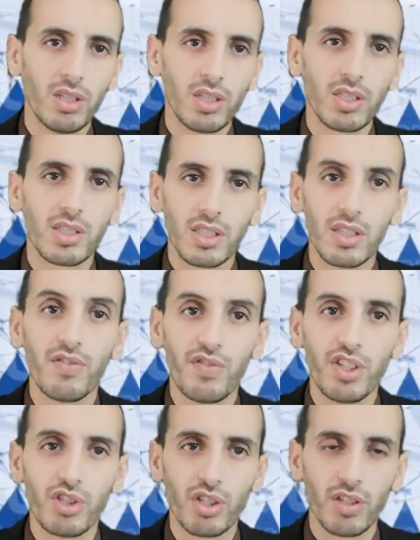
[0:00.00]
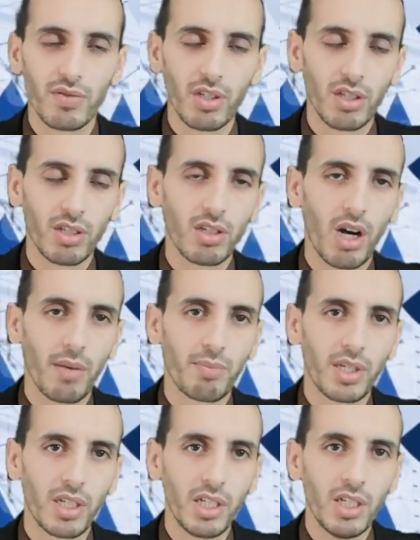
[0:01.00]
is the vision of the
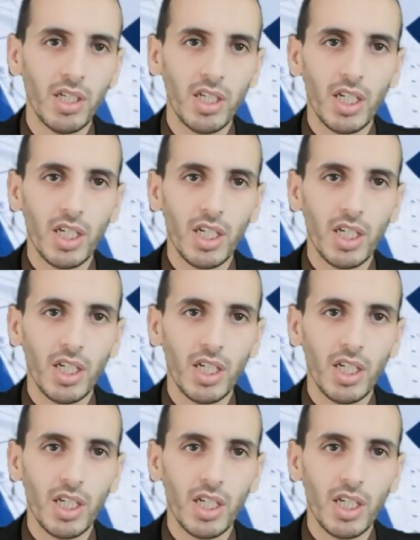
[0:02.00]
company.